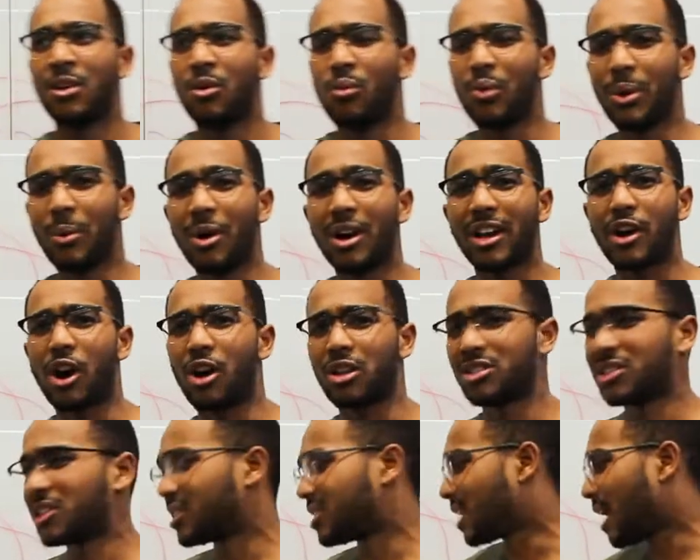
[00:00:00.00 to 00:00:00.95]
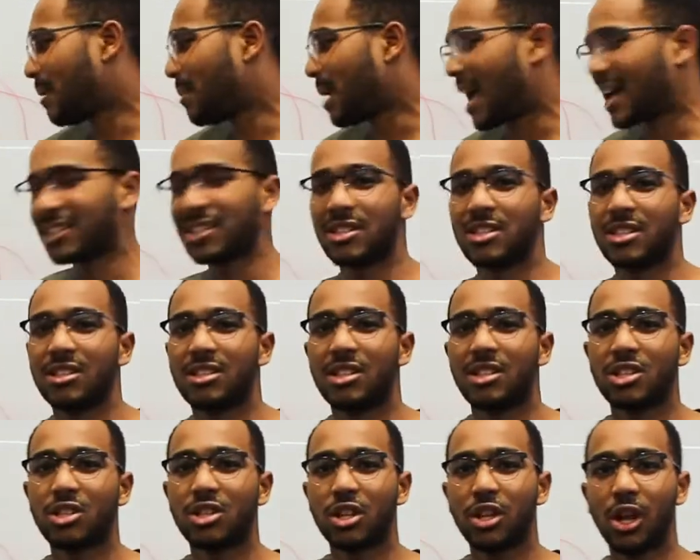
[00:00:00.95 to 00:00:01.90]
We want constant time access
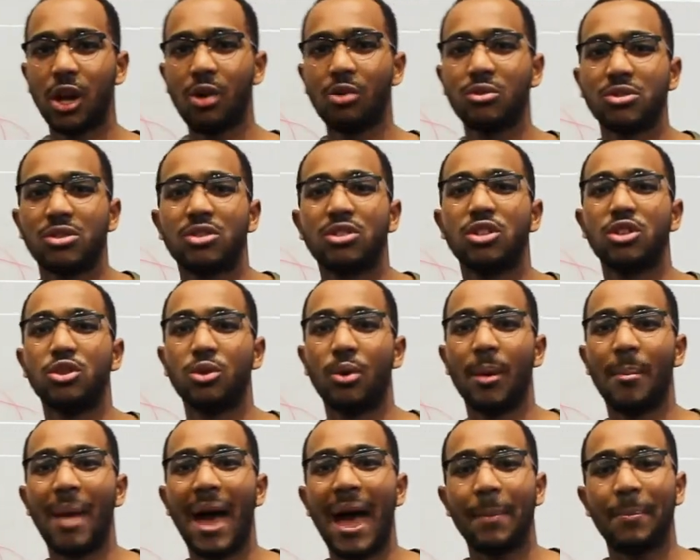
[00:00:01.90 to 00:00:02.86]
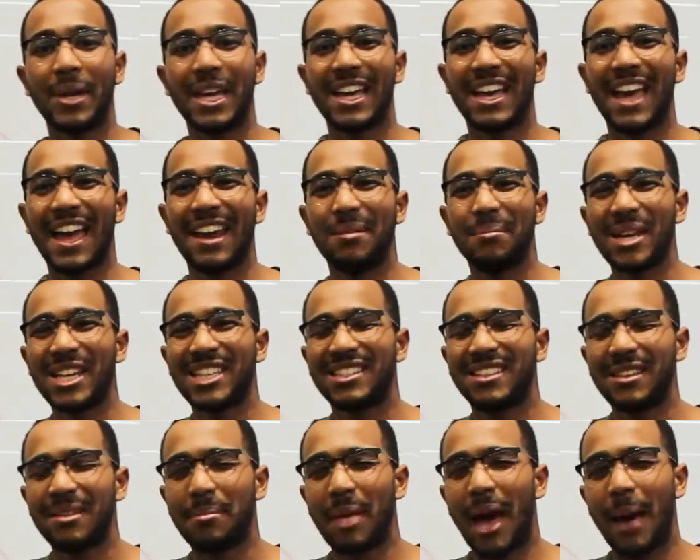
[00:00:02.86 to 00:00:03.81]
into these clones to do a mapping, and it makes
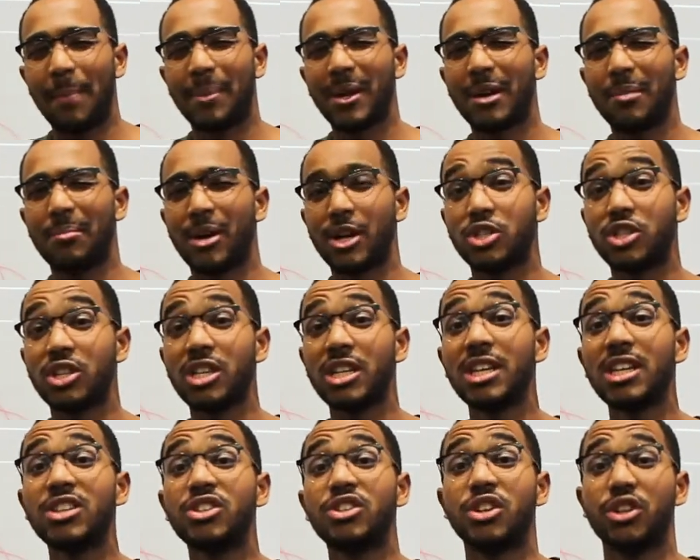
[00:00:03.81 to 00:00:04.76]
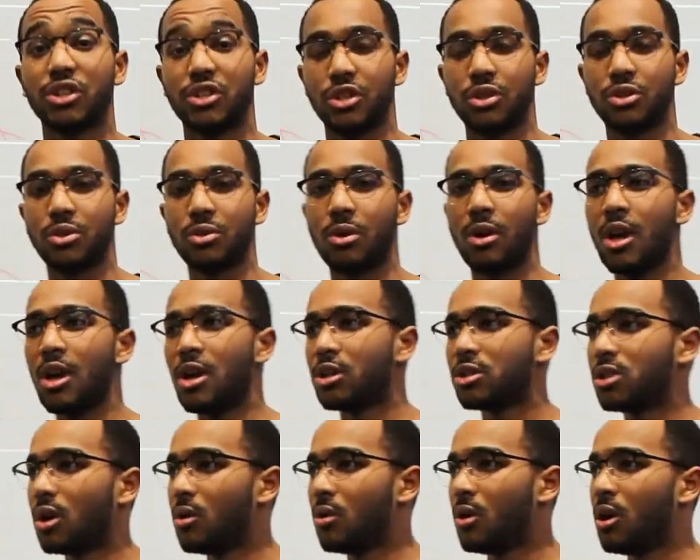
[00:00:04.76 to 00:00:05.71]
the mapping much easier to do.
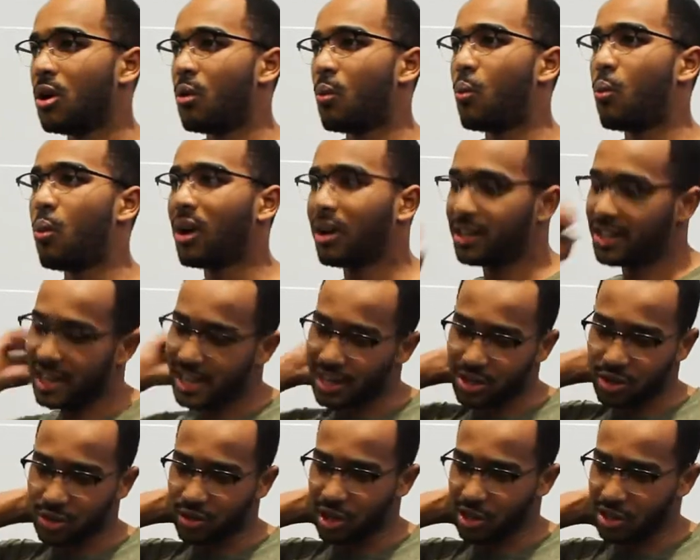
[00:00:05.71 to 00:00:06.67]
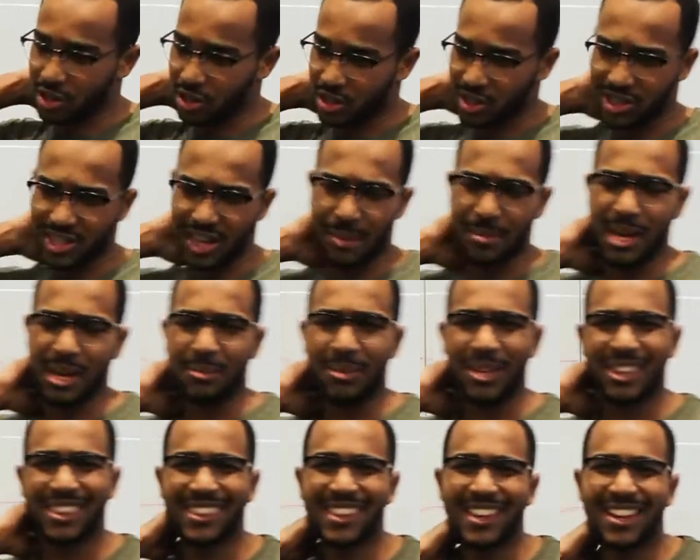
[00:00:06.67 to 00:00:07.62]
So what data structure does that make
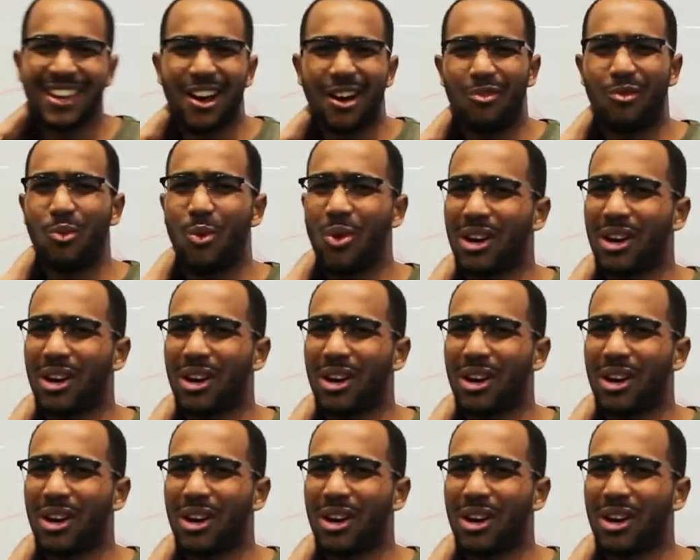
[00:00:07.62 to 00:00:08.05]
me think of?